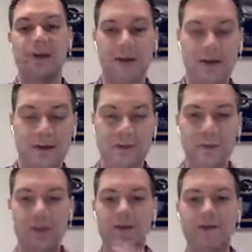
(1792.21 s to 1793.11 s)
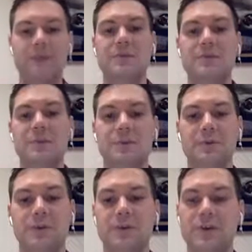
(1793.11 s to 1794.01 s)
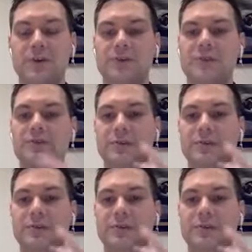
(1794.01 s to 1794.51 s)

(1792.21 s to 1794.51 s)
thinking from these multiple choice questions.